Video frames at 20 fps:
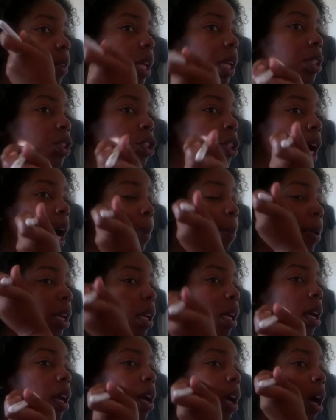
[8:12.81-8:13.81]

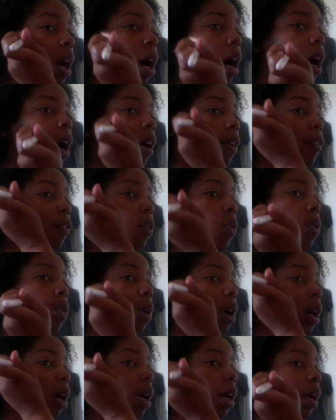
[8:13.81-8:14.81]
shopping
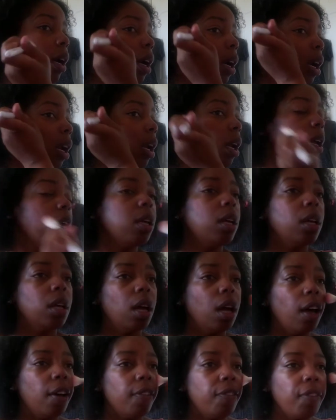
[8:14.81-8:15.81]
for
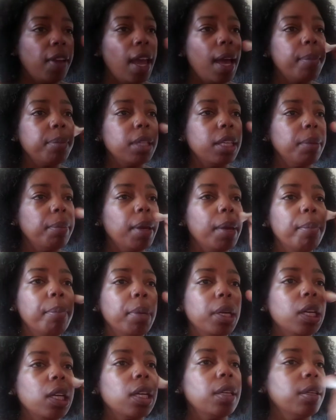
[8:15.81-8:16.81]
a family
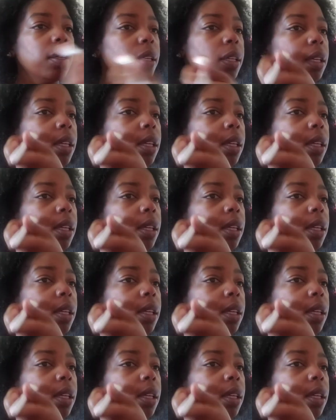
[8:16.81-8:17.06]
member,